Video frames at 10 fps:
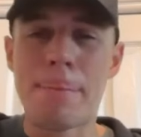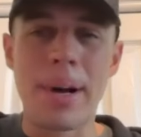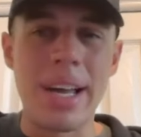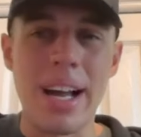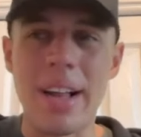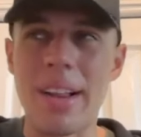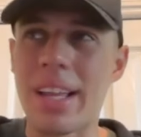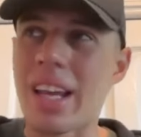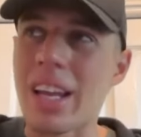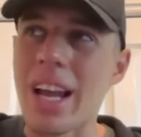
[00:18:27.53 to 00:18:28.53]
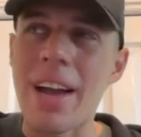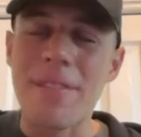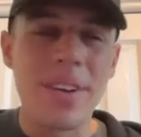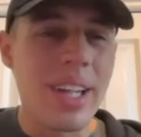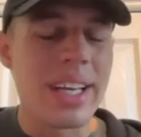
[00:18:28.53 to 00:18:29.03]
but I
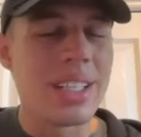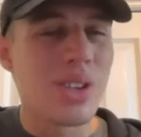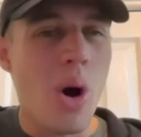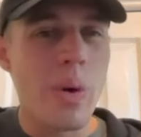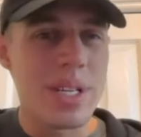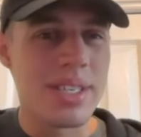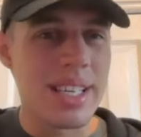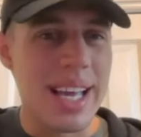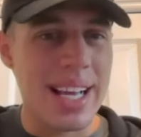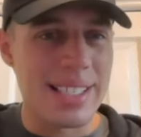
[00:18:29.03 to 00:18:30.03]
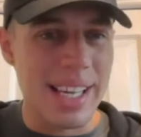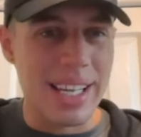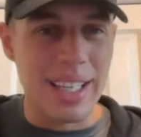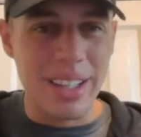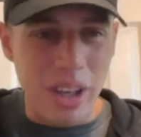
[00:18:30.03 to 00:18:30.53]
feel like he's always seen it as
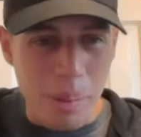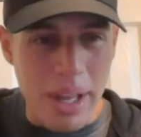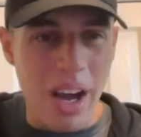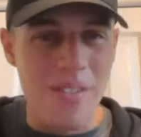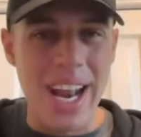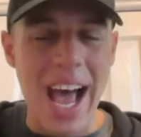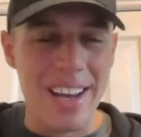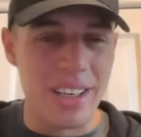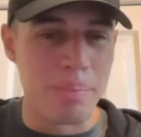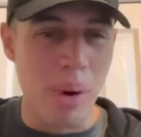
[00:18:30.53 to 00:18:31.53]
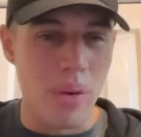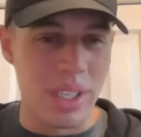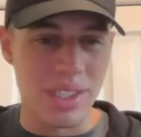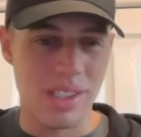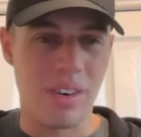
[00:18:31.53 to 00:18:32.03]
like a little bit of an added
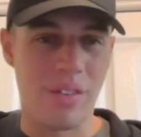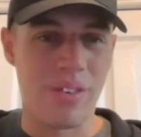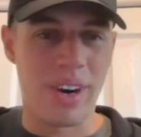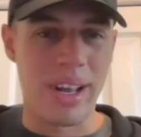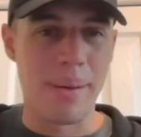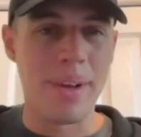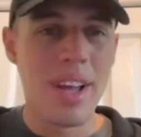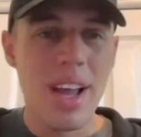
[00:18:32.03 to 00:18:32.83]
bonus for him.